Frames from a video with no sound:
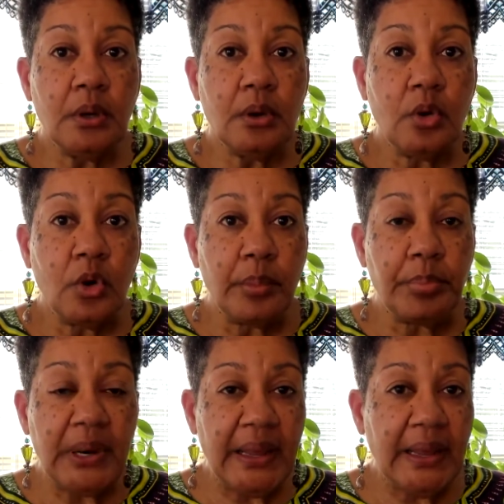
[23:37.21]
or a
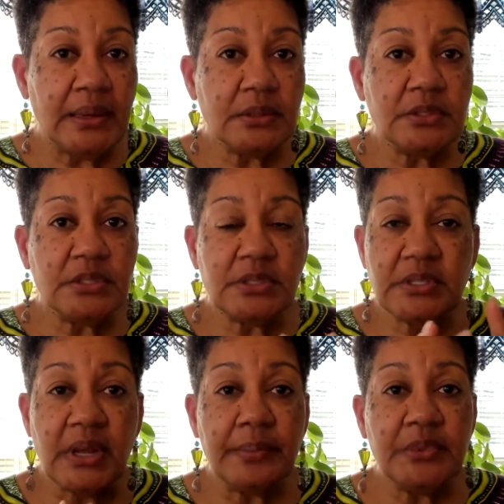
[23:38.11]
plant,
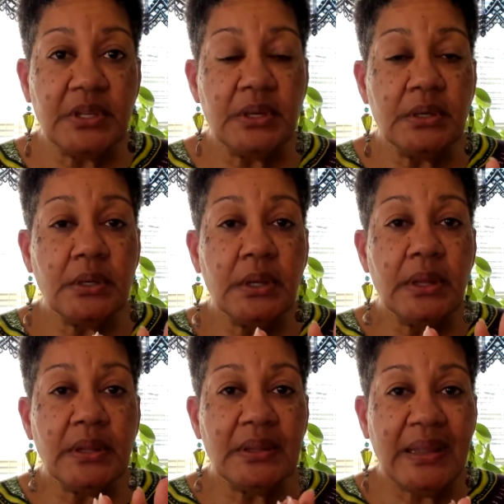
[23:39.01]
something
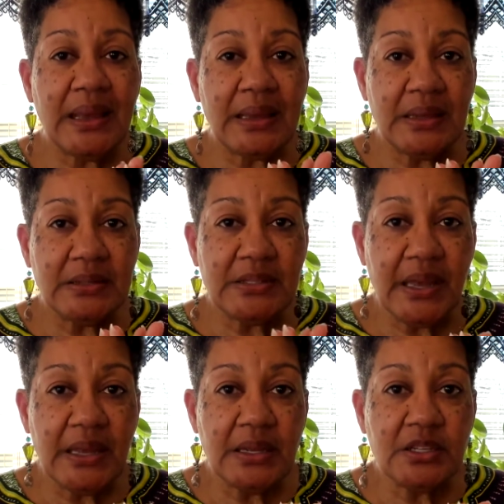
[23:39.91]
that can
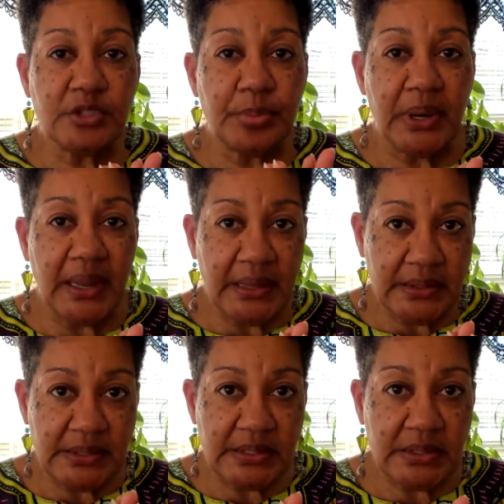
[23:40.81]
take its
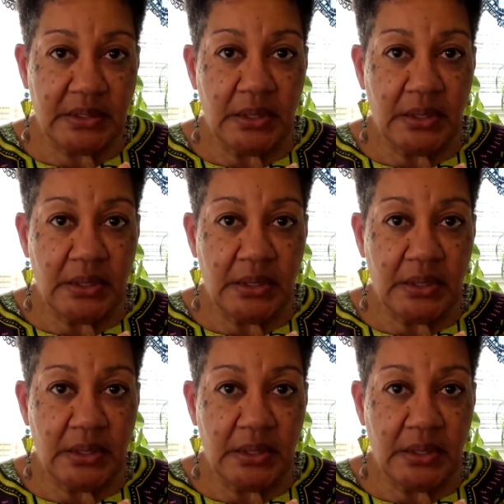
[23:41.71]
place